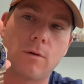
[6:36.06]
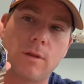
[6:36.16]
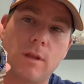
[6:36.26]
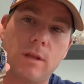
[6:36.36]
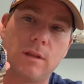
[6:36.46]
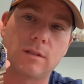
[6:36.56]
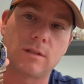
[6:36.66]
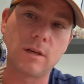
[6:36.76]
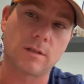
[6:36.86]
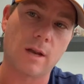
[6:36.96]
This
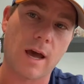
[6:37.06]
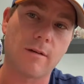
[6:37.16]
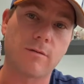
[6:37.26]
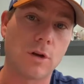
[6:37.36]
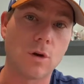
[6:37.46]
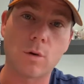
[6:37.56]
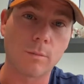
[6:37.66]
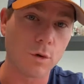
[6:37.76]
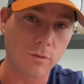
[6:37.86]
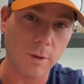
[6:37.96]
doesn't have the newer
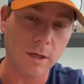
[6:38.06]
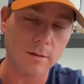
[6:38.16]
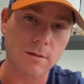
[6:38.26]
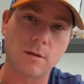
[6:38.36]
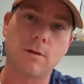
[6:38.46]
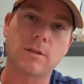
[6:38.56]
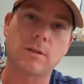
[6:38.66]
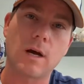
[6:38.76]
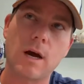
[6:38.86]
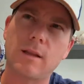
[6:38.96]
movement, so
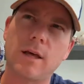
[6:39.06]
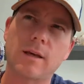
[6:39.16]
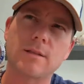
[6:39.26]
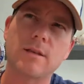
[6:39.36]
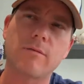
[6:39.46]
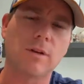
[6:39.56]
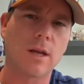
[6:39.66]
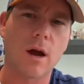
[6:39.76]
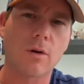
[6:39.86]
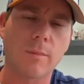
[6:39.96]
it's not like a
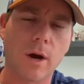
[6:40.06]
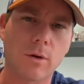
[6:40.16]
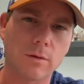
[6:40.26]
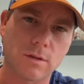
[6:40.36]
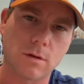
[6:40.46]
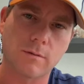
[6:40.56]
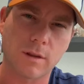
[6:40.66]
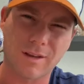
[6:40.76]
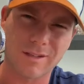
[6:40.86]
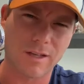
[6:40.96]
70-hour power reserve. I
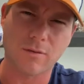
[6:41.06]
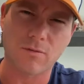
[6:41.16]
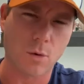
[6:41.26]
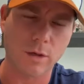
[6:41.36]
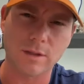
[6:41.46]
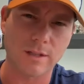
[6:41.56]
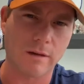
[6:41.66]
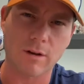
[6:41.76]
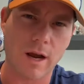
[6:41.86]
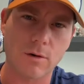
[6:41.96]
think it's like
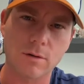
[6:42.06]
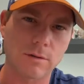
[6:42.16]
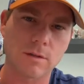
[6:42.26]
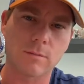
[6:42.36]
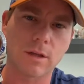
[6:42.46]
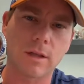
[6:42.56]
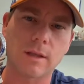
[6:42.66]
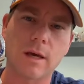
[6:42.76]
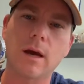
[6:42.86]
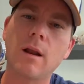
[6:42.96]
47 hours or something
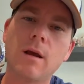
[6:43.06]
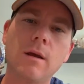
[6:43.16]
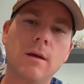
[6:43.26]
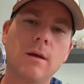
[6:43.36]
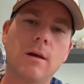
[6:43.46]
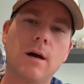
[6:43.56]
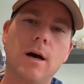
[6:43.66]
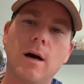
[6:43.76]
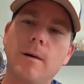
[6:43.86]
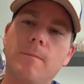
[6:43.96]
like that.
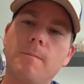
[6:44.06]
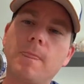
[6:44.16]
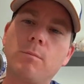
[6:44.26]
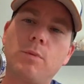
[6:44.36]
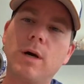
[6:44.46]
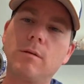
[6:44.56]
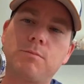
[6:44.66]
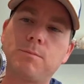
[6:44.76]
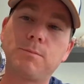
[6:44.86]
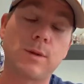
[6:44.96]

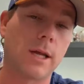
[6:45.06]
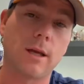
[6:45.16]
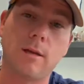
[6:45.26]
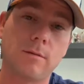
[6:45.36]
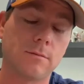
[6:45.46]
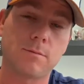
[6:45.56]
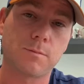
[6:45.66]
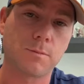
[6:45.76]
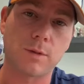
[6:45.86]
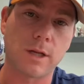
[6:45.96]
But plenty
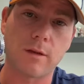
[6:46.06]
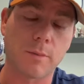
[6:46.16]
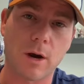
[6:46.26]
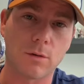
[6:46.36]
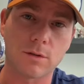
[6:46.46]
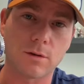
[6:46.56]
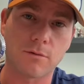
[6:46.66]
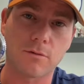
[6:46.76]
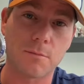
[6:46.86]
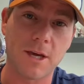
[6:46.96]
of power
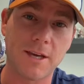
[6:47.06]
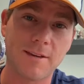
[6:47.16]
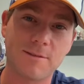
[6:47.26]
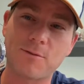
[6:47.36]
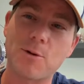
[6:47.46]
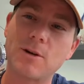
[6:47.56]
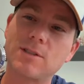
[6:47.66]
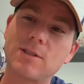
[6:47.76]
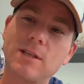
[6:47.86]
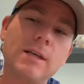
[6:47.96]
reserve for me, of course.